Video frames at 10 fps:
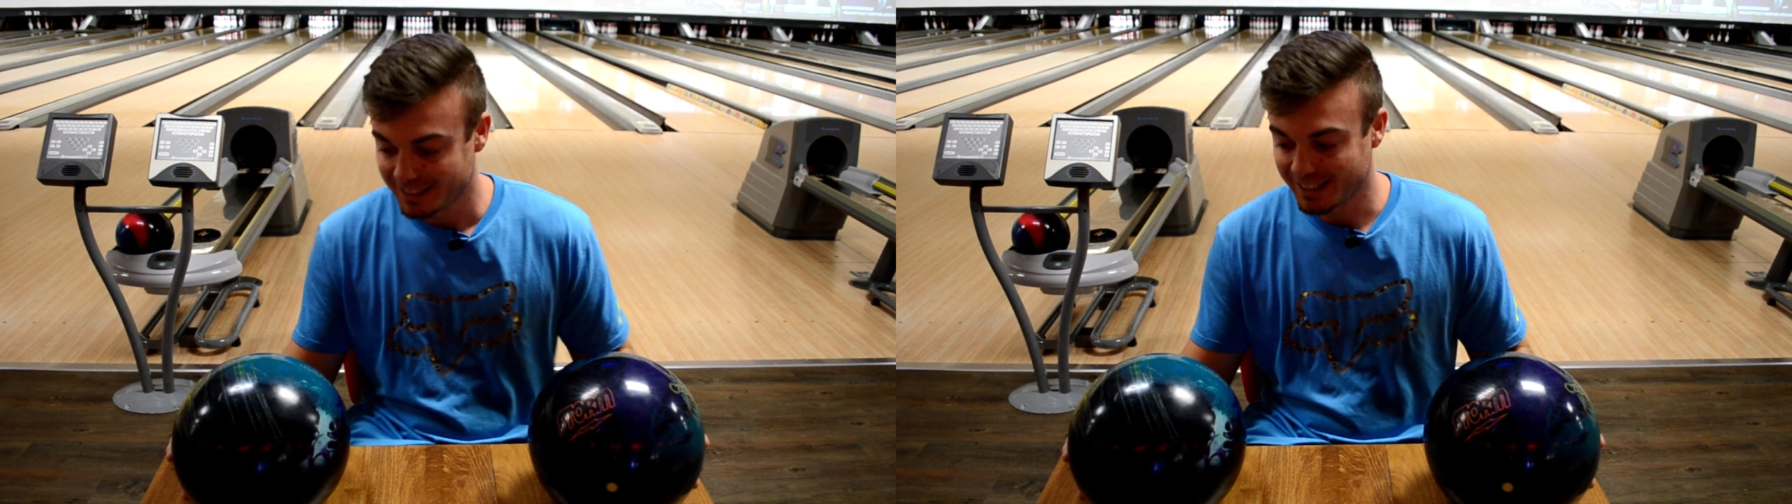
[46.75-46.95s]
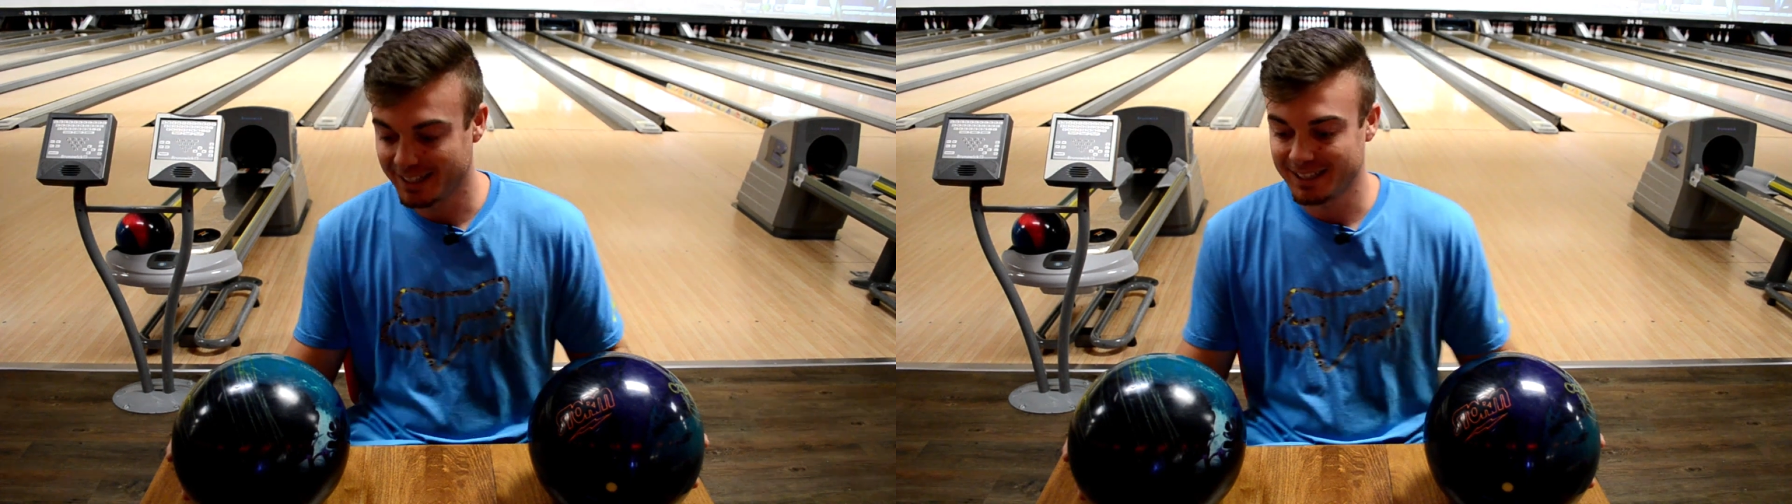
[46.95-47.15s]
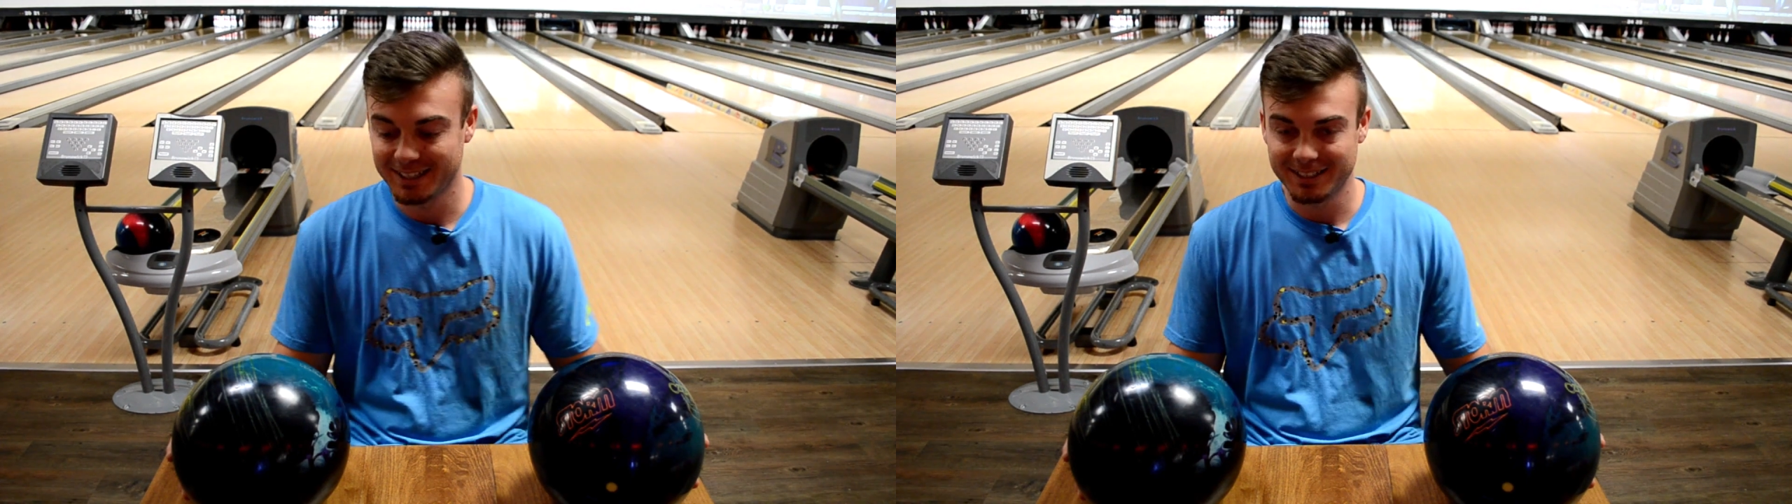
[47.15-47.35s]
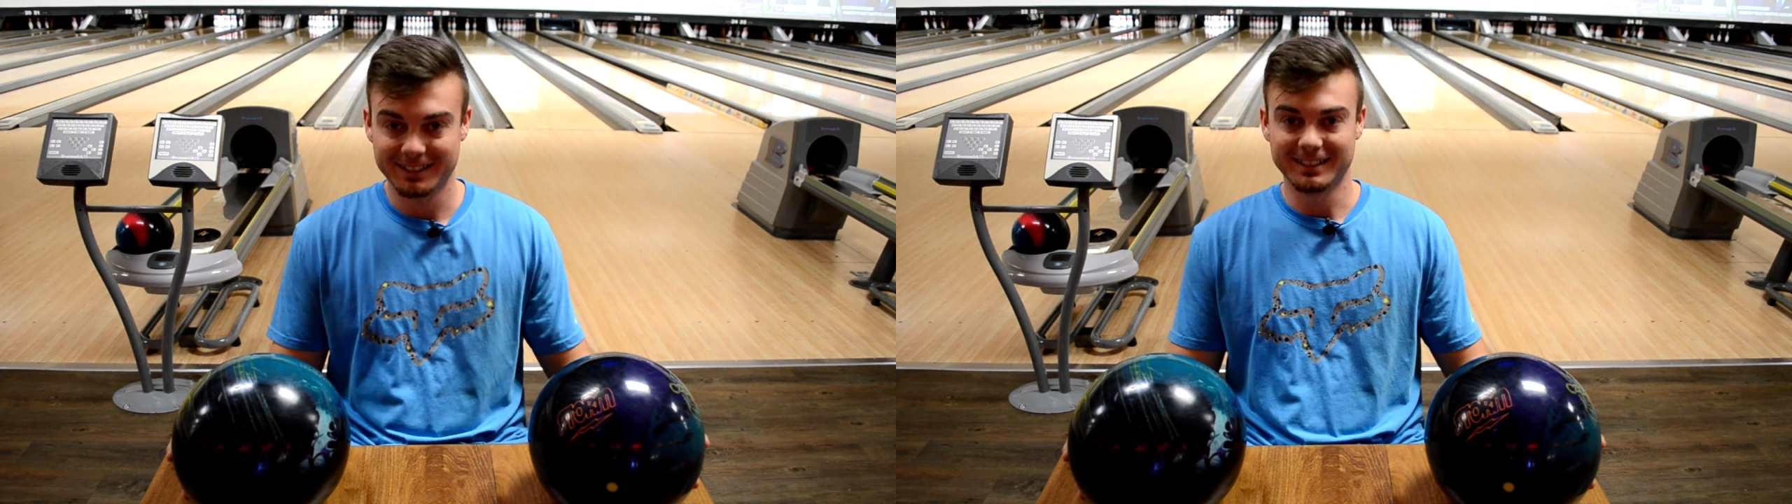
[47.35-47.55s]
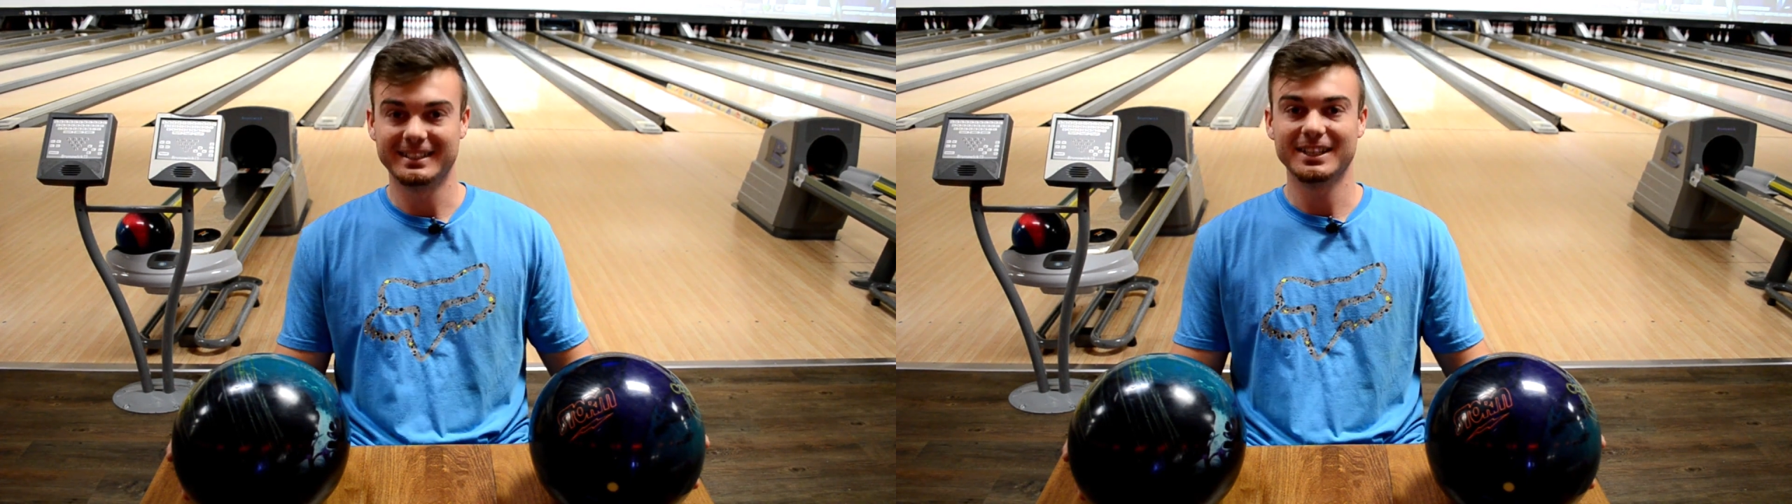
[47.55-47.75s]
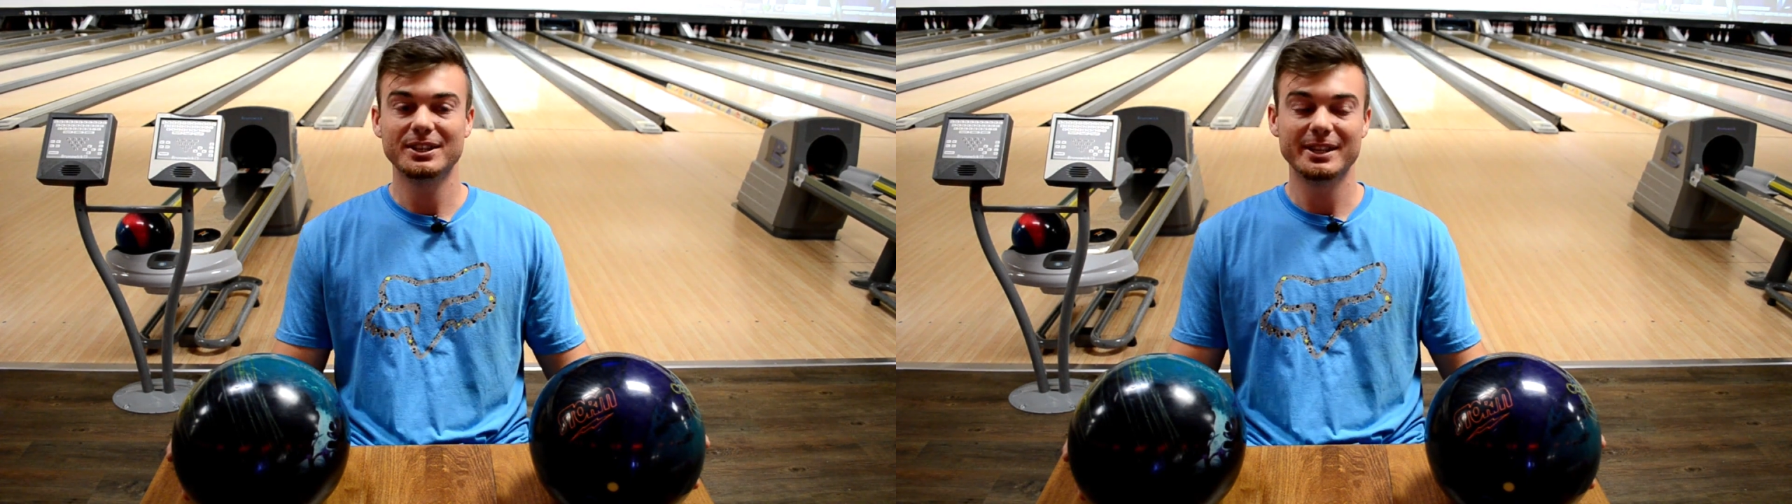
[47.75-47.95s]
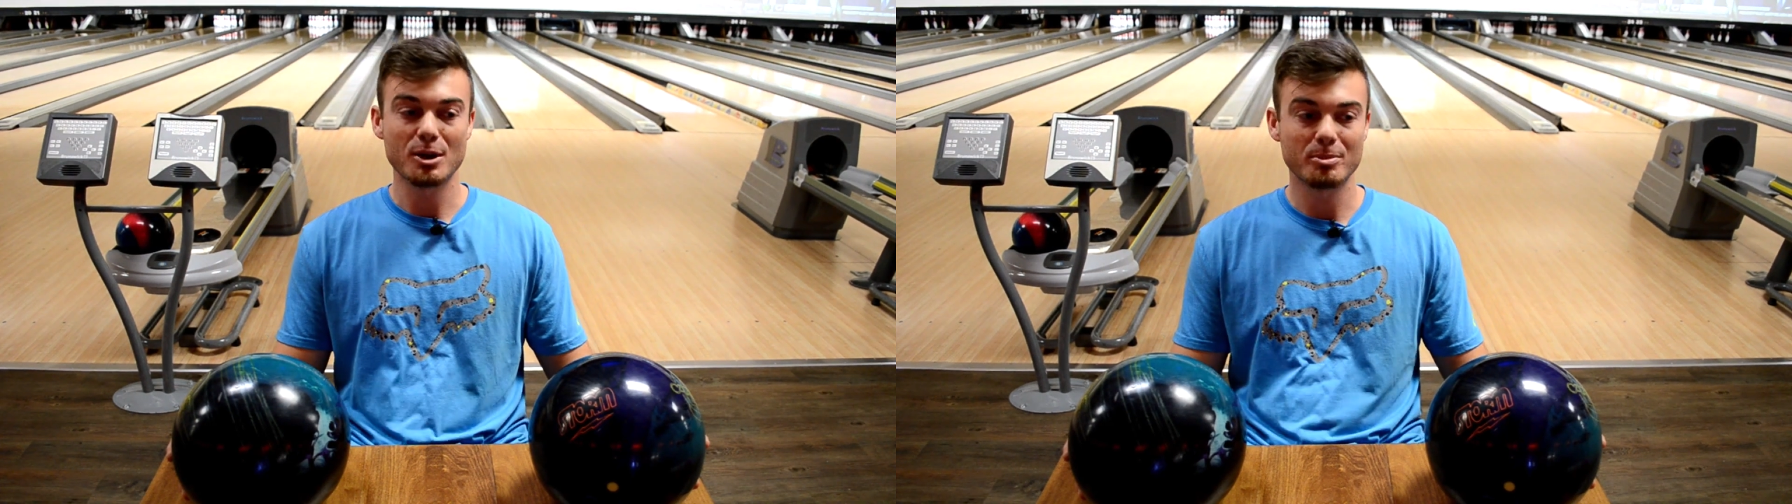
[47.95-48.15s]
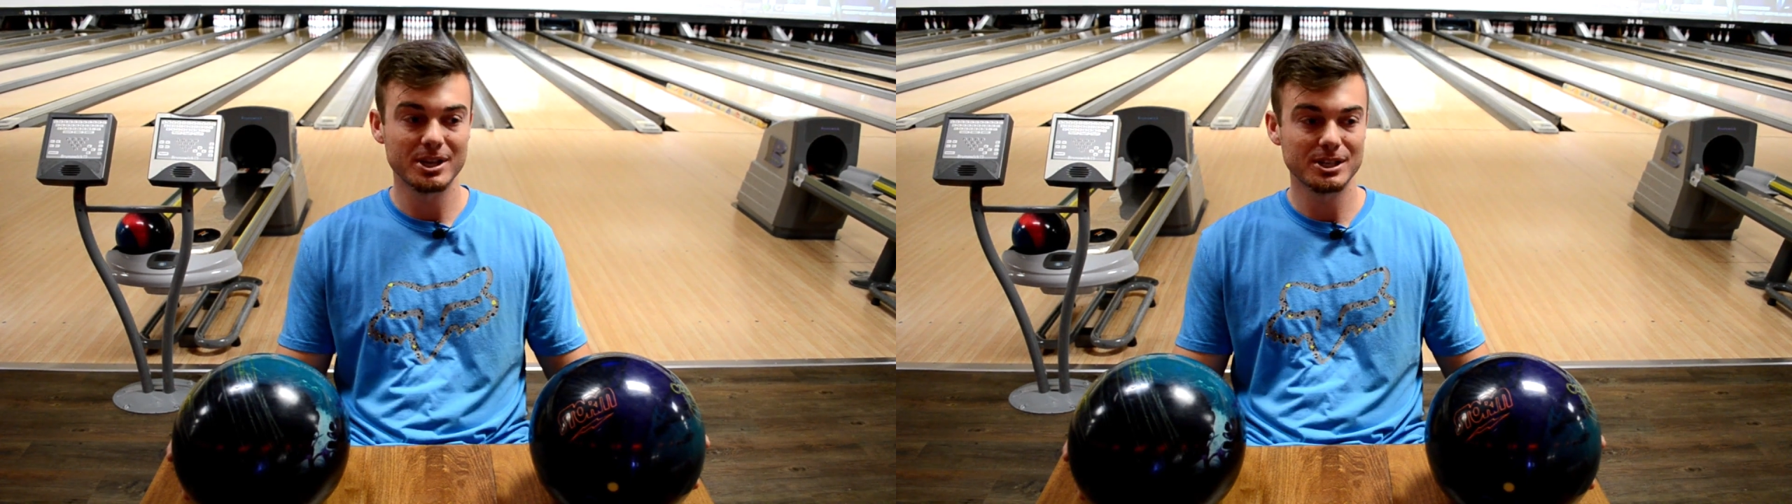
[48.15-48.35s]
and tell you
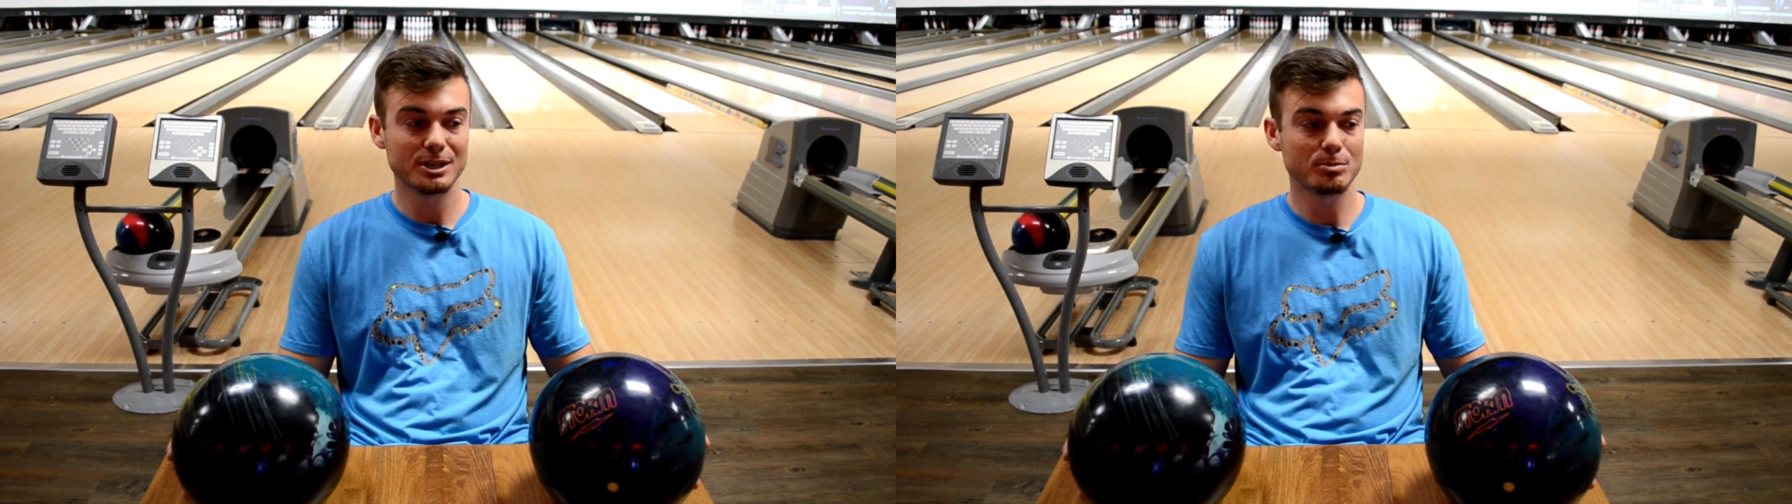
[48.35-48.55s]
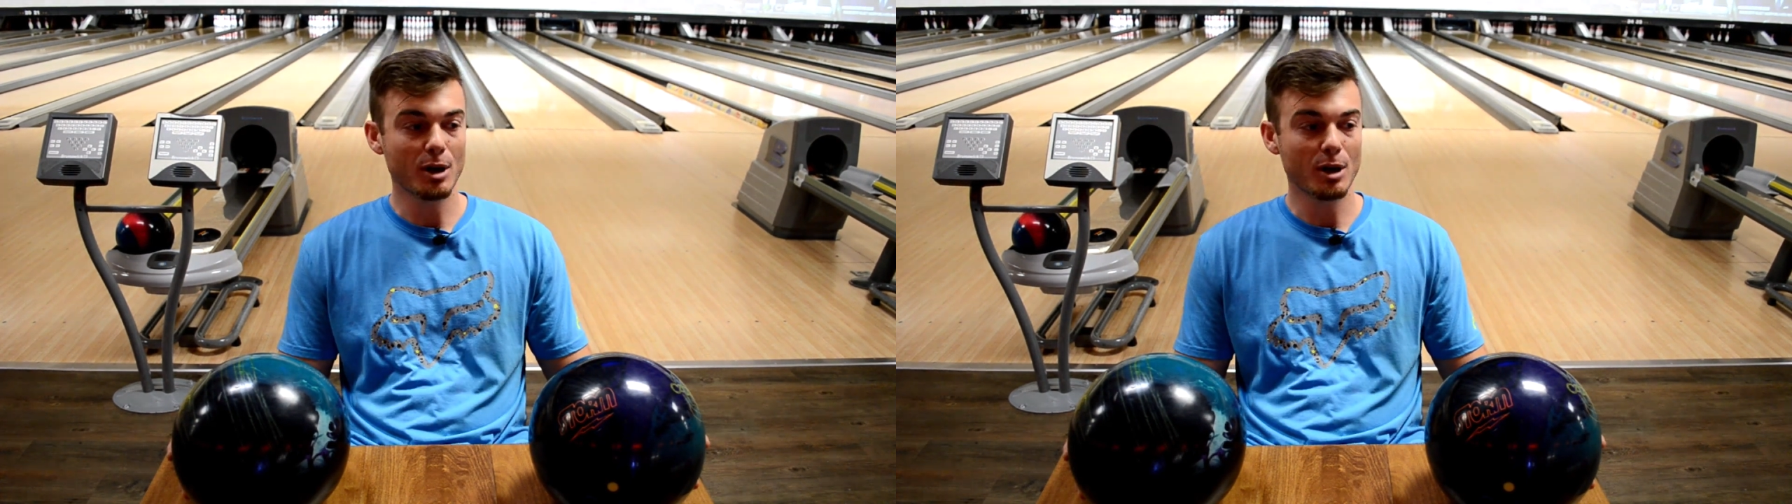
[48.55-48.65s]
their opinion.